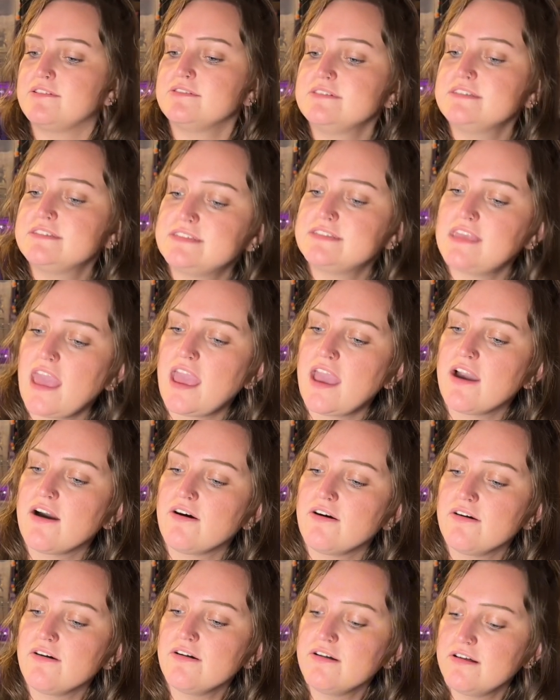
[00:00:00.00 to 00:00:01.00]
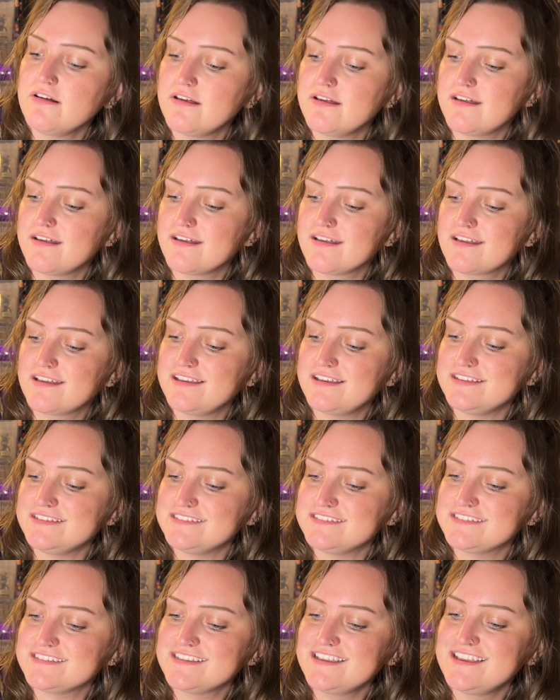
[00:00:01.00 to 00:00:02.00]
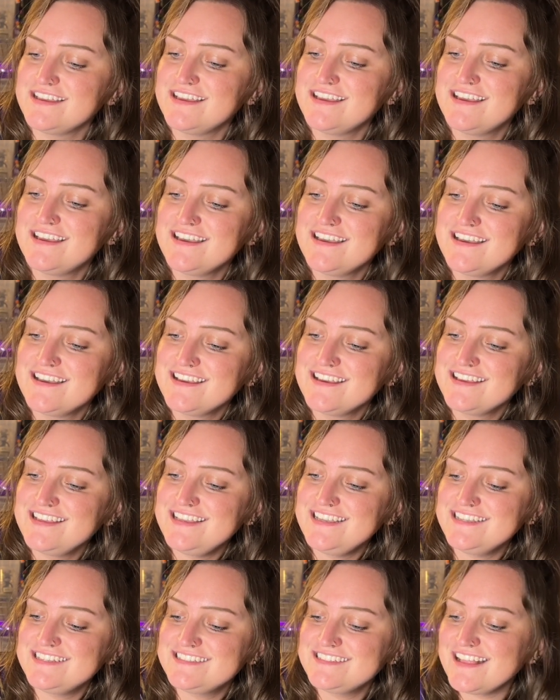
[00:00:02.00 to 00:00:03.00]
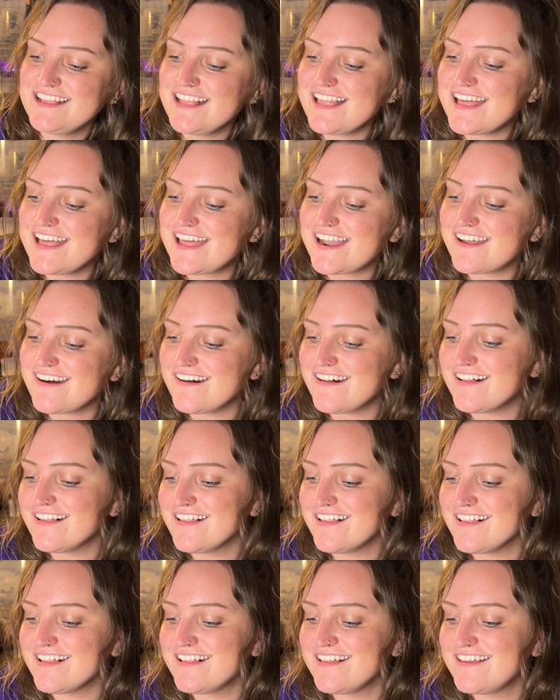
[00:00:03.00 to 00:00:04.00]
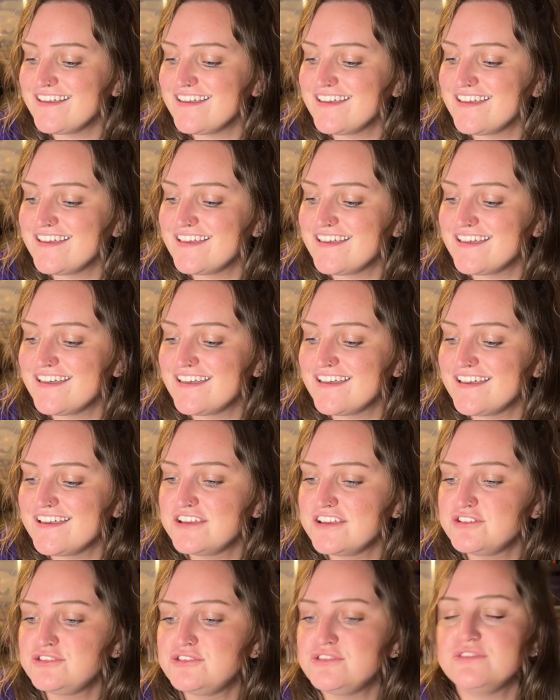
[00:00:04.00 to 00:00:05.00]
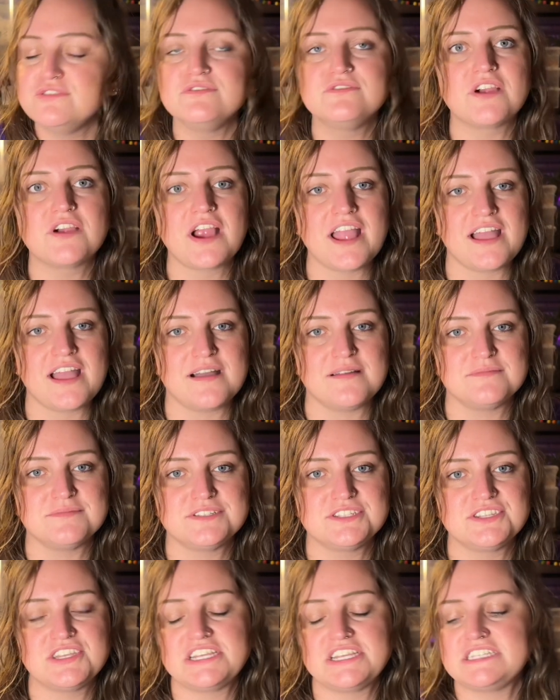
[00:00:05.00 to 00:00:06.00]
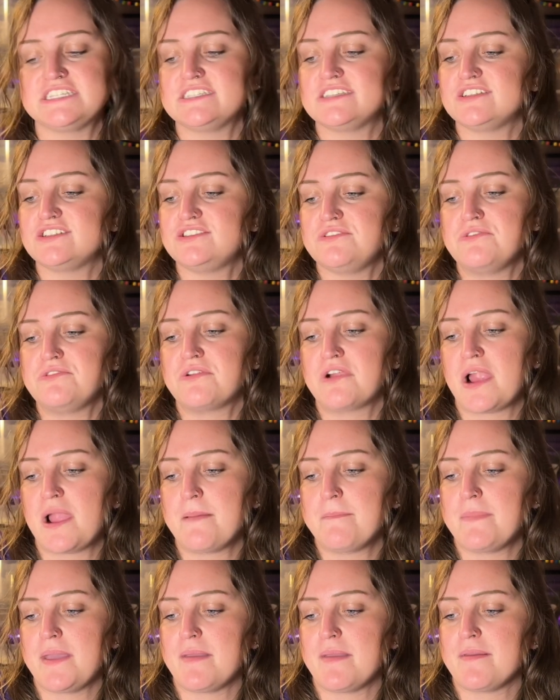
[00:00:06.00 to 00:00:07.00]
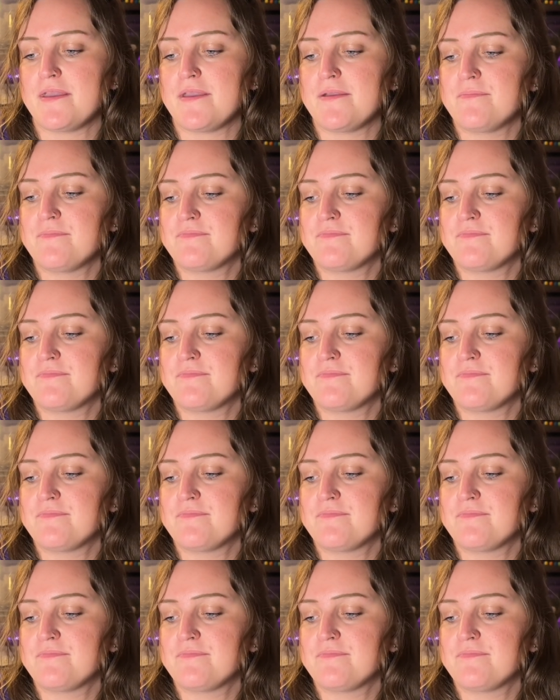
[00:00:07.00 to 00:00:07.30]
scale because he's so little. 2 grams. So this is a 2-gram baby.